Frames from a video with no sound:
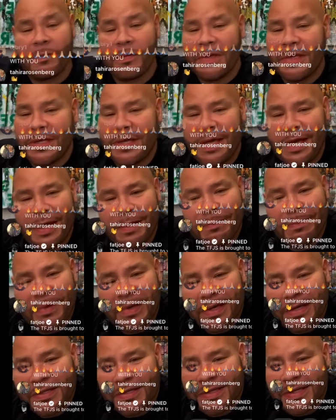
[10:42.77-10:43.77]
We can't
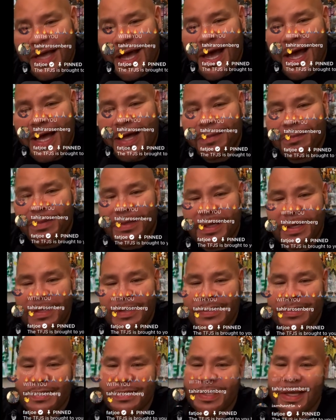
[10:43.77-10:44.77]
pick a side. We can't pick a side, but
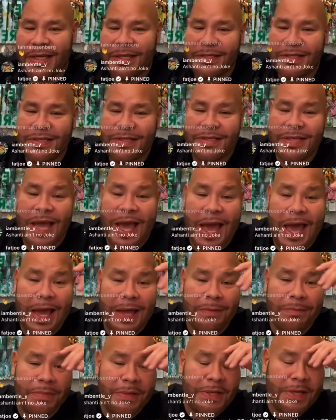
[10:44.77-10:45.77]
it's
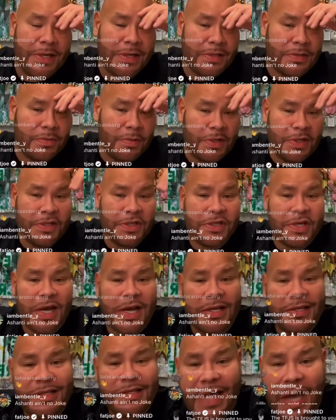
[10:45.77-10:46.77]
sad because with
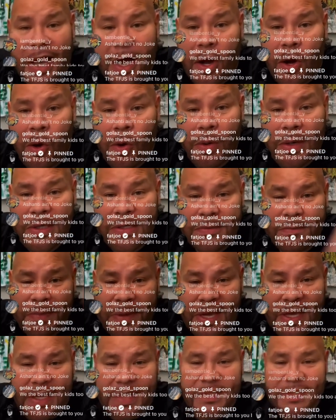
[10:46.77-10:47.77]
Ashanti, I always
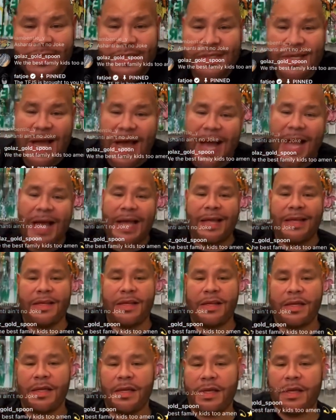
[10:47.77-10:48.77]
pick a side,
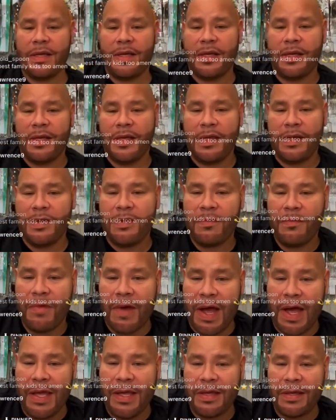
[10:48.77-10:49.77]

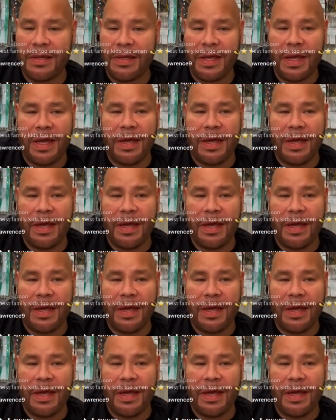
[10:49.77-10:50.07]
right?